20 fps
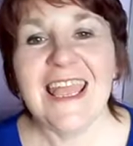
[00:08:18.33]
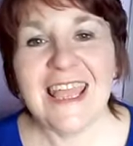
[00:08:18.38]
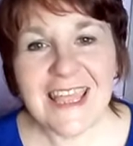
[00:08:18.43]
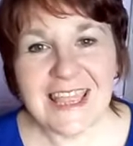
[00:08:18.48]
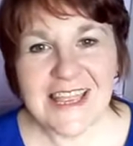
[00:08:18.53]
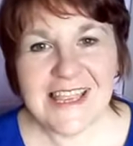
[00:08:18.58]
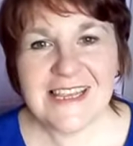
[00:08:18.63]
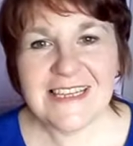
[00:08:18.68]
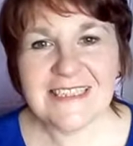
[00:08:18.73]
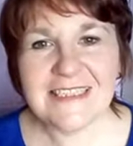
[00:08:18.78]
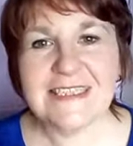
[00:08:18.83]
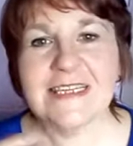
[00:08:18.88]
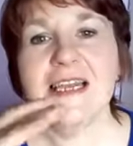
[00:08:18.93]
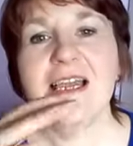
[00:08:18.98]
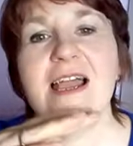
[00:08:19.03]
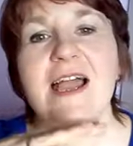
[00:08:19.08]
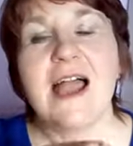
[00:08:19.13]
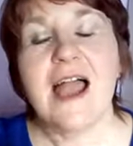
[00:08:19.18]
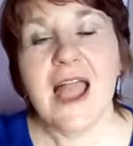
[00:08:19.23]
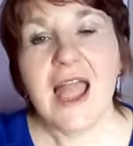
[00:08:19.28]
is
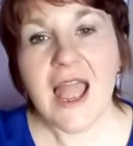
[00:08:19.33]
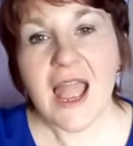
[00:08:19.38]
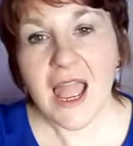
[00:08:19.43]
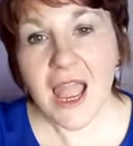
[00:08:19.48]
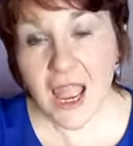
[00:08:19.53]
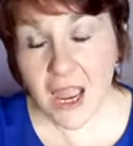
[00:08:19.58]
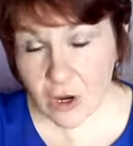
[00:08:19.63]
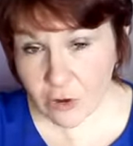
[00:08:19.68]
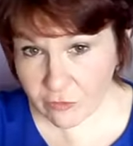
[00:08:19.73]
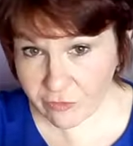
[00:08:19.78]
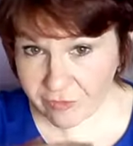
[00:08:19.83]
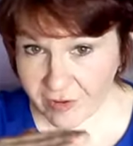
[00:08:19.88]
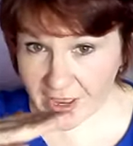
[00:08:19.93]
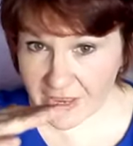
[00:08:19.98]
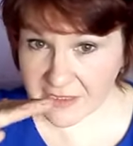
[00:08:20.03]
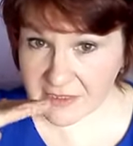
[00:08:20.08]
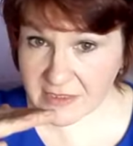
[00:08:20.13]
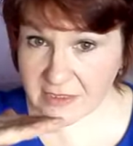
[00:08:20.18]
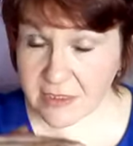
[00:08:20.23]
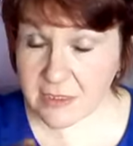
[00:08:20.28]
how
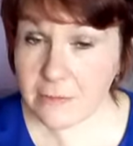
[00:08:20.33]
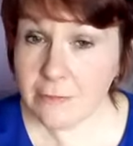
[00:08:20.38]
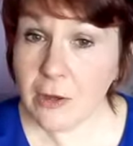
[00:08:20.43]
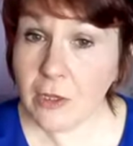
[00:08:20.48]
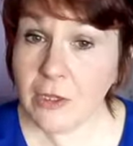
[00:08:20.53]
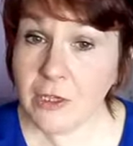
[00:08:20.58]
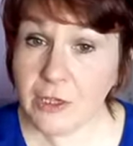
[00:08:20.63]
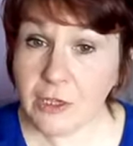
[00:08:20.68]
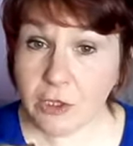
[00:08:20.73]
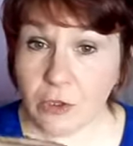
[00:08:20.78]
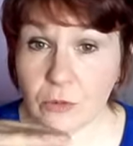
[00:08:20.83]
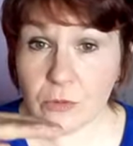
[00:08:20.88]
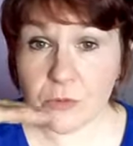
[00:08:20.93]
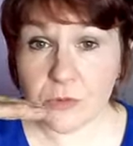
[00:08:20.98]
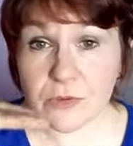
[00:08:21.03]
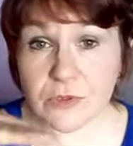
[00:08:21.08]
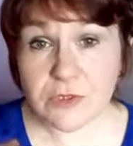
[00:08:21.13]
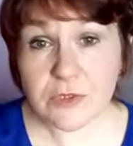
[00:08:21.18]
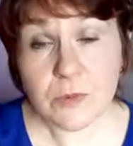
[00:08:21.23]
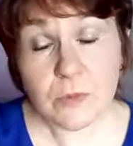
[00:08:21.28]
fast the
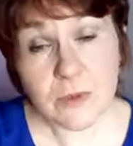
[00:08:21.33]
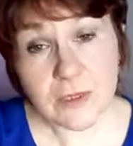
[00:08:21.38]
molecules